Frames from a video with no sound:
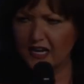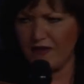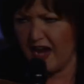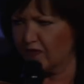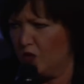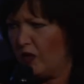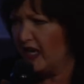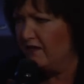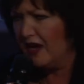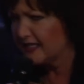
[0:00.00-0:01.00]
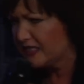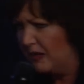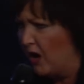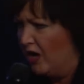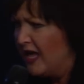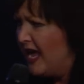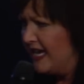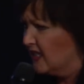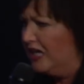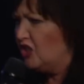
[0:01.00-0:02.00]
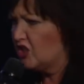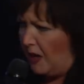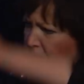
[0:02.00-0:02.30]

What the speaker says: of every one of us. Come on. It's not just a